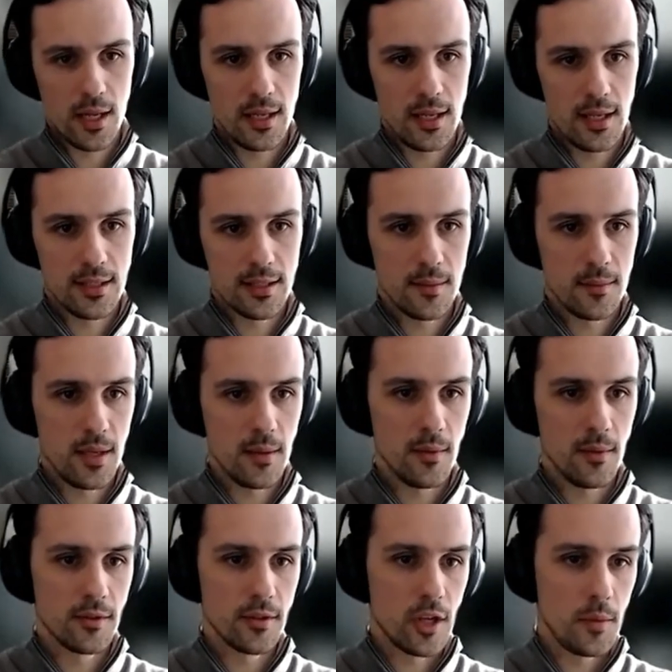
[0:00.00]
it needs to be
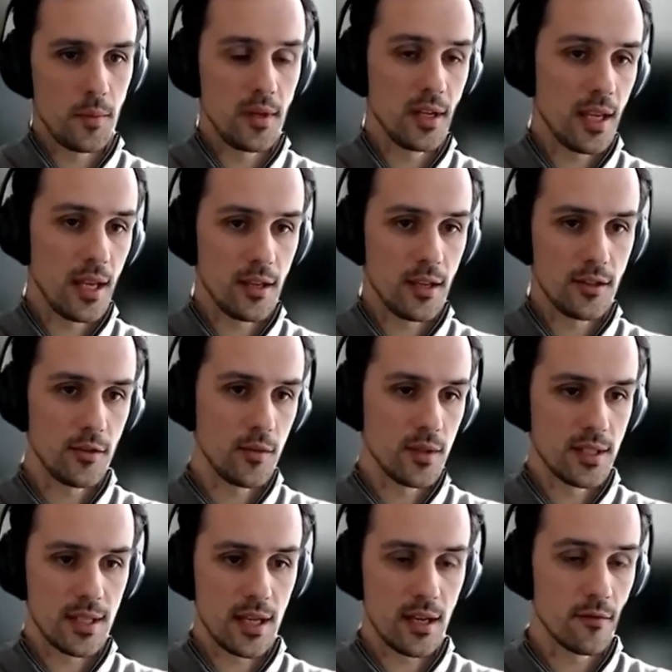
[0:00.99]
able to communicate to
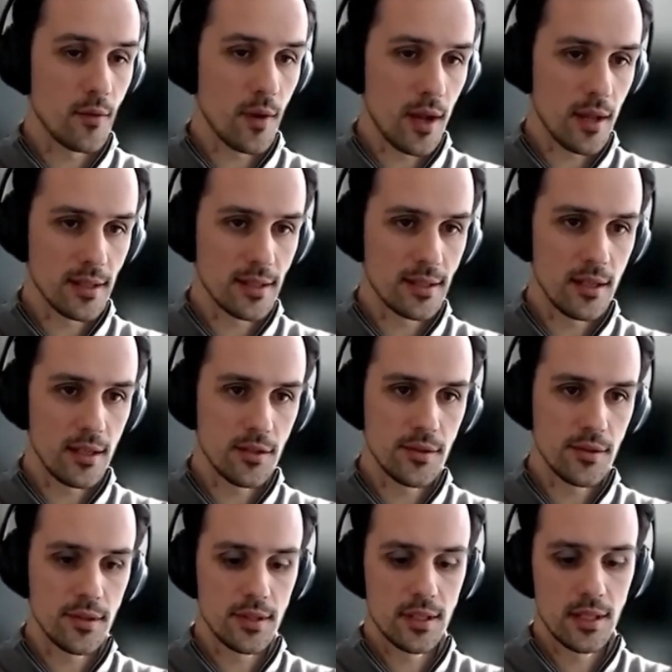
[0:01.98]
a set of ground
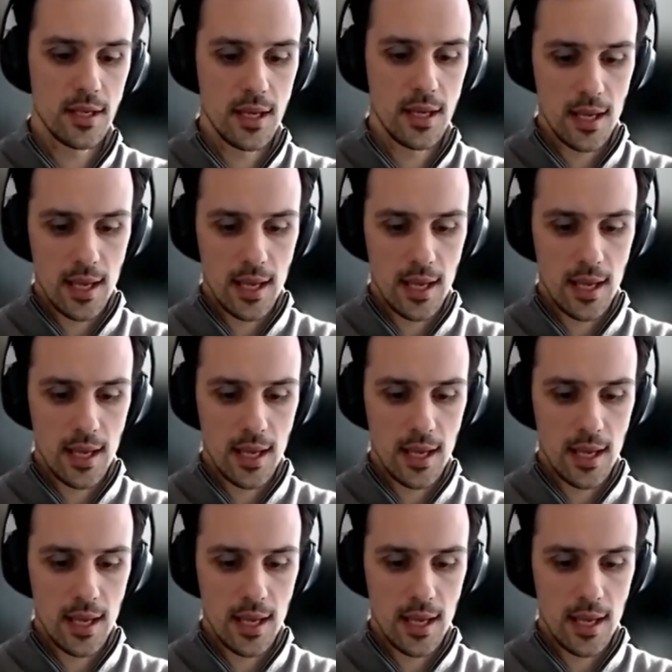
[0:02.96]
stations.